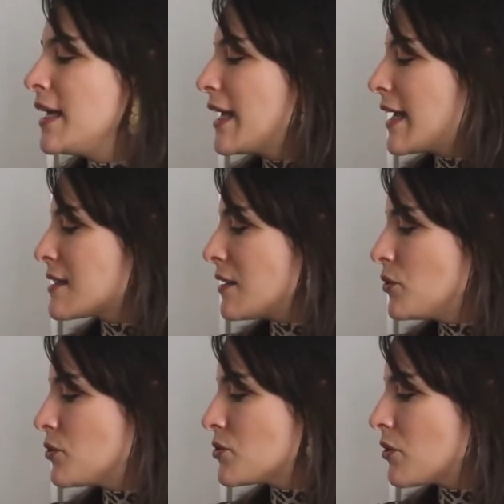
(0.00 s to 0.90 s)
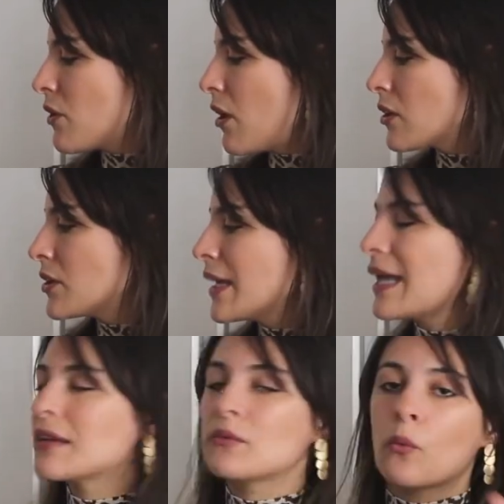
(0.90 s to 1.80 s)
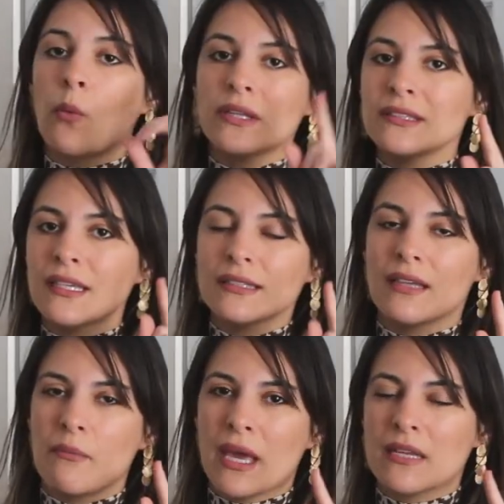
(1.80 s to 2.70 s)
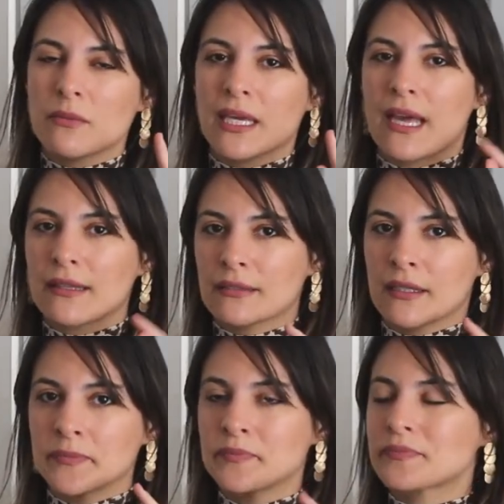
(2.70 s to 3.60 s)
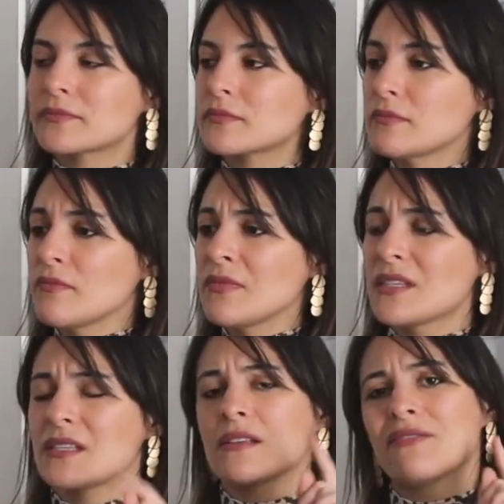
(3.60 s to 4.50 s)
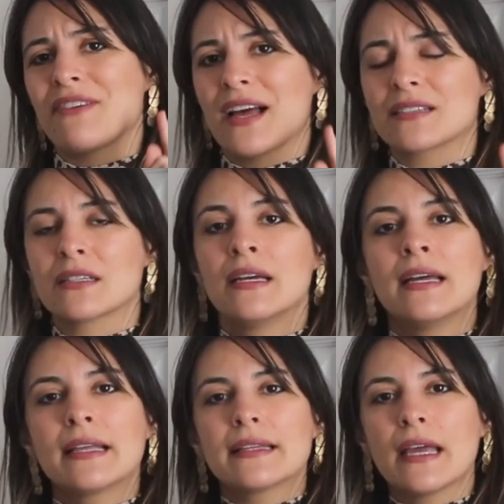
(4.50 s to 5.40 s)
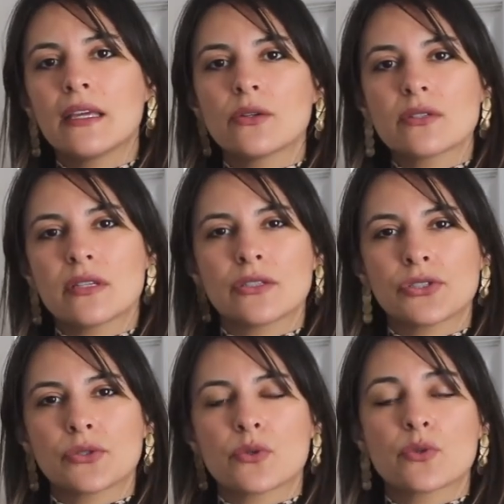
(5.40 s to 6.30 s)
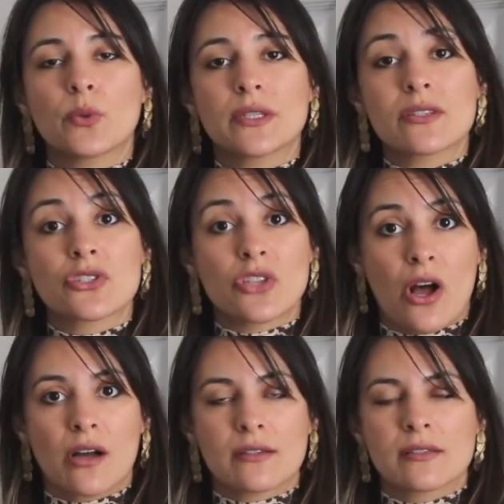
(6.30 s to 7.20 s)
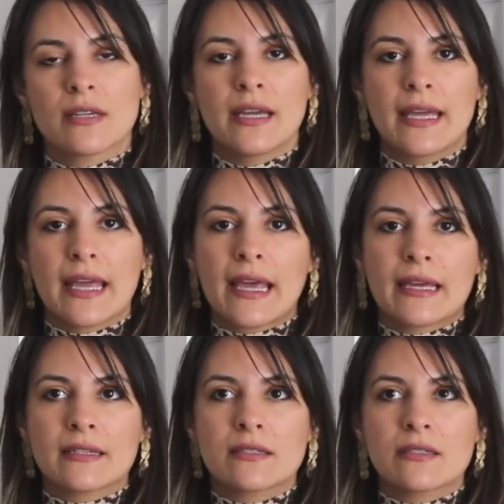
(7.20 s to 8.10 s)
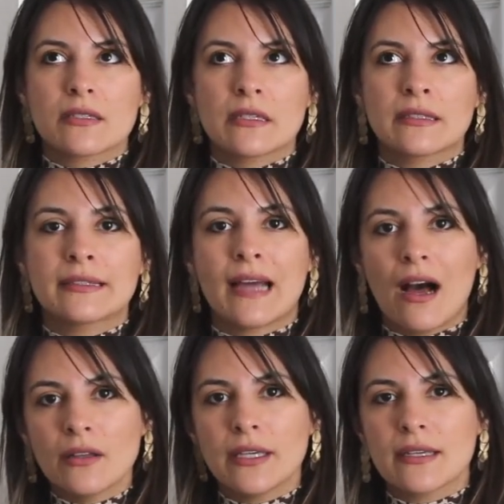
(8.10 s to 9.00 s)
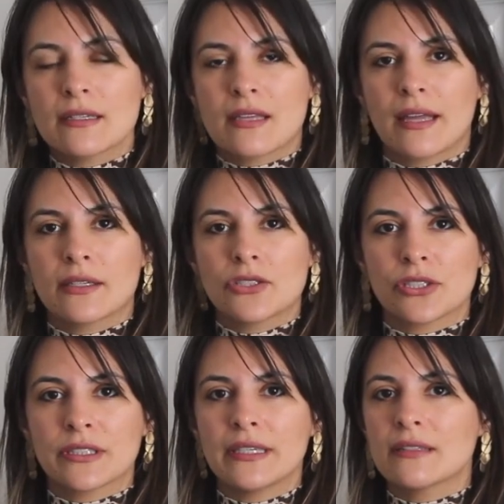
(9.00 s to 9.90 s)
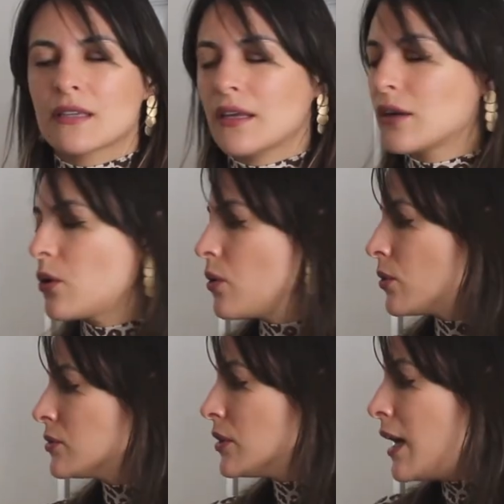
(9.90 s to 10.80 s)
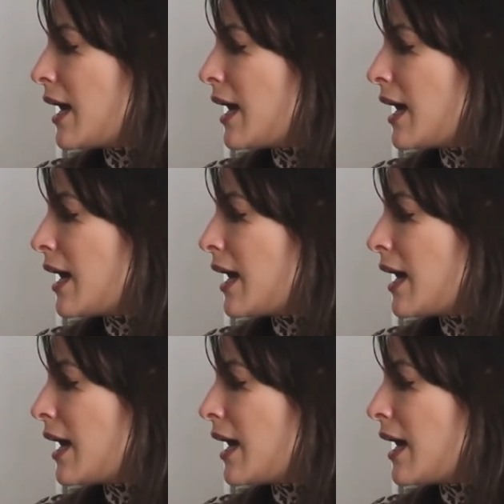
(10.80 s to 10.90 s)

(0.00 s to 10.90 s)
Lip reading: It's a neutral color, and one thing that made me get them is the fact they use these shoes with socks. And now that it's getting chilly, it's getting cold,